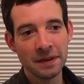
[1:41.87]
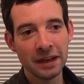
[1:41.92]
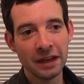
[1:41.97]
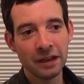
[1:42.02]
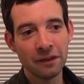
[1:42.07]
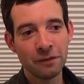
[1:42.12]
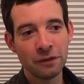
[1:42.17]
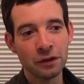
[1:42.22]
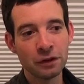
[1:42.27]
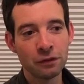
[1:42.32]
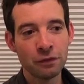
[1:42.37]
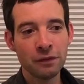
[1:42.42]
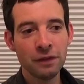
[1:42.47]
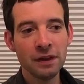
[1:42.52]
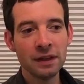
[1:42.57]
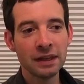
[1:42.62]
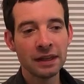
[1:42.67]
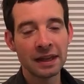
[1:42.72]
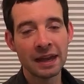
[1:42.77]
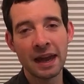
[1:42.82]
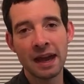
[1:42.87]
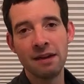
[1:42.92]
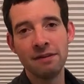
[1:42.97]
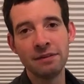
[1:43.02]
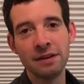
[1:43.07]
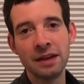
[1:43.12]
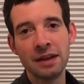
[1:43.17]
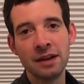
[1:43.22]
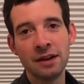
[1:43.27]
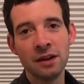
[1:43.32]
If you're feeling
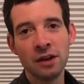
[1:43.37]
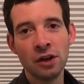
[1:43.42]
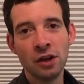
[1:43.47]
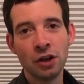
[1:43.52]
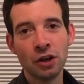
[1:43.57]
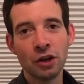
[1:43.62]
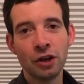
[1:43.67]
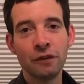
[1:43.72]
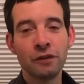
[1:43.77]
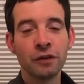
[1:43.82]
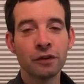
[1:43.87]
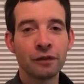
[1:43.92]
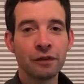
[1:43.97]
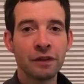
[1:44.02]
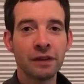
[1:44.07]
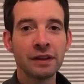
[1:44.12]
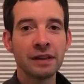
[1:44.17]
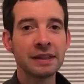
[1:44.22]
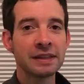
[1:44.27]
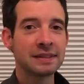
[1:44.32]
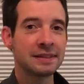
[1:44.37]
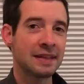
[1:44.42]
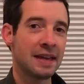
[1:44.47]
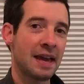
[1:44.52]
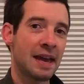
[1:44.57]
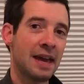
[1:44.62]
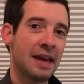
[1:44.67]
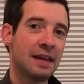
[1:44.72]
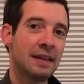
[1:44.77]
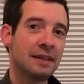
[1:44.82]
heavy, if you're feeling
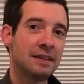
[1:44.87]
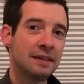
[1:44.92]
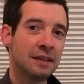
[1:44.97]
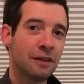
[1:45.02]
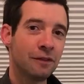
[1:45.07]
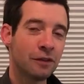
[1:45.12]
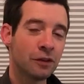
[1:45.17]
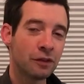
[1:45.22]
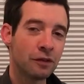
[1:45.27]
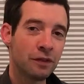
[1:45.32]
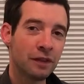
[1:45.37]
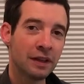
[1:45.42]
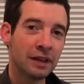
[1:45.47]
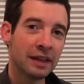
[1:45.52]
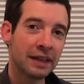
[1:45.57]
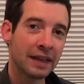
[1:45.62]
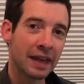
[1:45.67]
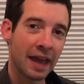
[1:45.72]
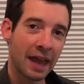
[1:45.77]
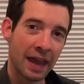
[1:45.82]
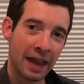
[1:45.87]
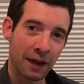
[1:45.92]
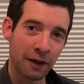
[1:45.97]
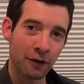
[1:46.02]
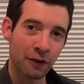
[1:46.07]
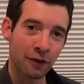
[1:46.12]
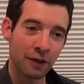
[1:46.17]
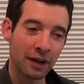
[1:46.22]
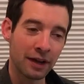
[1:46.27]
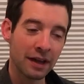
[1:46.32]
sad, if you're feeling
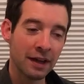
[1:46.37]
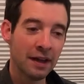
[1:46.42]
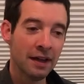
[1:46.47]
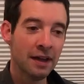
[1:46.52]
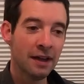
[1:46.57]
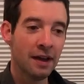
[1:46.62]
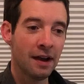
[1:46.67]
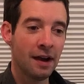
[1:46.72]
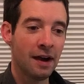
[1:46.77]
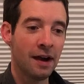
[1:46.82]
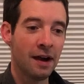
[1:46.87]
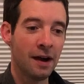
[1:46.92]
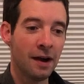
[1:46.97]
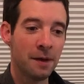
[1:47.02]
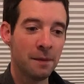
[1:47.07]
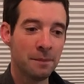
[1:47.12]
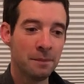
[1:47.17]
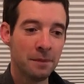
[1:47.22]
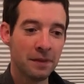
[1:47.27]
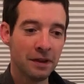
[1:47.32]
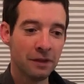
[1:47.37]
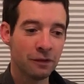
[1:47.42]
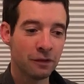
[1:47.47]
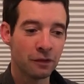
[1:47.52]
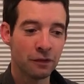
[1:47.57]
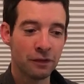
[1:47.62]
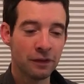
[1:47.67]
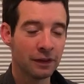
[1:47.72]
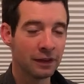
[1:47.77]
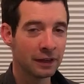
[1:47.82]
angry, if
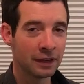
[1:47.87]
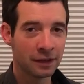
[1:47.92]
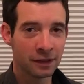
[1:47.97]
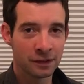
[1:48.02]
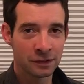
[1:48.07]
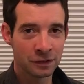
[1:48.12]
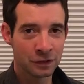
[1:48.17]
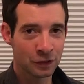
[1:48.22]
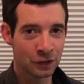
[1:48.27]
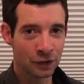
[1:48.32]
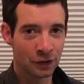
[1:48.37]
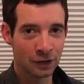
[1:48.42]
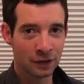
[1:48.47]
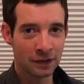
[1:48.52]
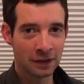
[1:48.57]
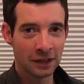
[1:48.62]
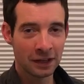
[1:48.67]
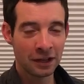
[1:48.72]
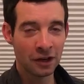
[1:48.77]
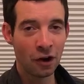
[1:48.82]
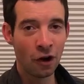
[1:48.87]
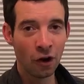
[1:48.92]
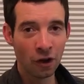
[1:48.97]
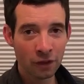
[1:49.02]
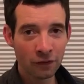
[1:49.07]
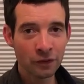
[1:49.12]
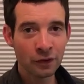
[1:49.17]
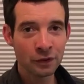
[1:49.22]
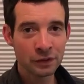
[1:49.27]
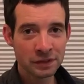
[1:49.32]
you're feeling concerned, and
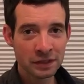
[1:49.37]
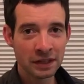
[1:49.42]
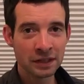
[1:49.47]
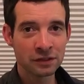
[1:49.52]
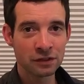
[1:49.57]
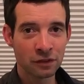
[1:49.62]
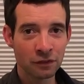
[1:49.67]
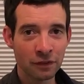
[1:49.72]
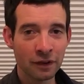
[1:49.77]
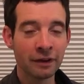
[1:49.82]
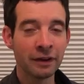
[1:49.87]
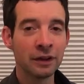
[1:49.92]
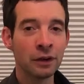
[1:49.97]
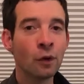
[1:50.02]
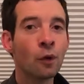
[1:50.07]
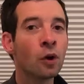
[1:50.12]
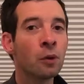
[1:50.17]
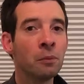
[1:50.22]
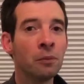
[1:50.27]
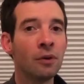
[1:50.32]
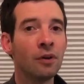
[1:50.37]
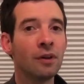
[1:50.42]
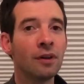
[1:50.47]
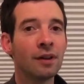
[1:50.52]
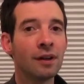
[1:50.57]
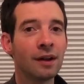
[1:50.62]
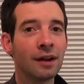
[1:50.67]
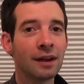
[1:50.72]
all of those things are very normal.